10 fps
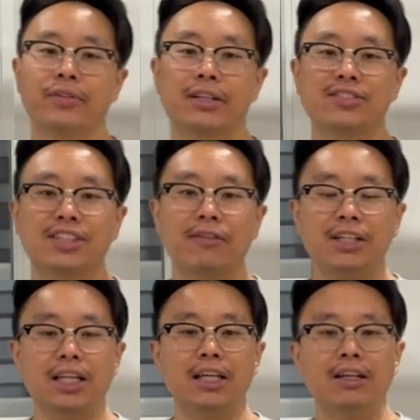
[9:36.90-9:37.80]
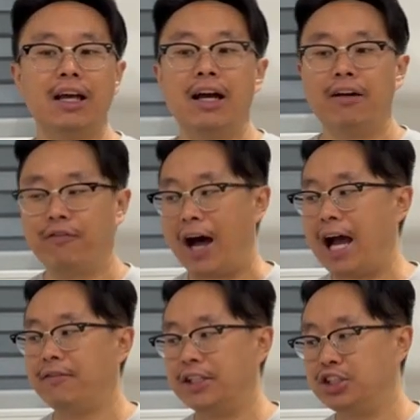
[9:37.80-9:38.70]

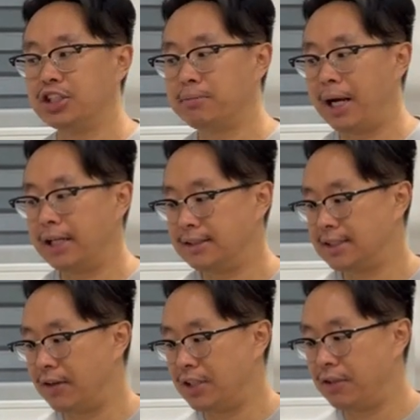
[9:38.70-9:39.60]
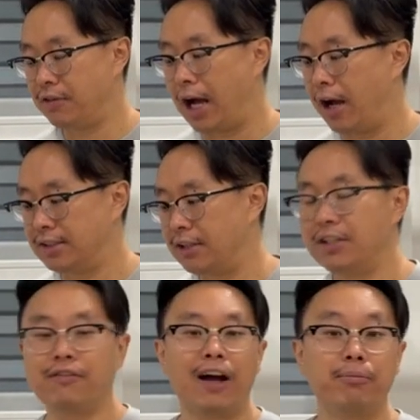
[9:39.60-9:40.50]
75 inches by
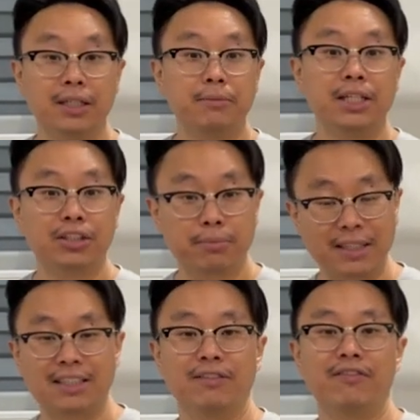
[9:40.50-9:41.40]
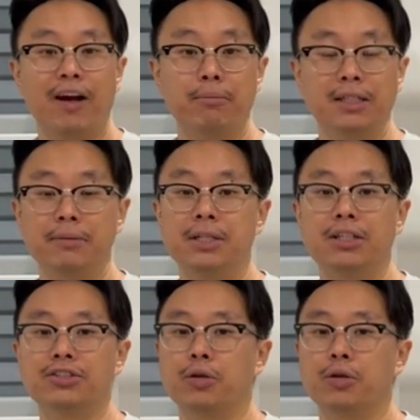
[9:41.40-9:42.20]
75 millimeters by 75 millimeters.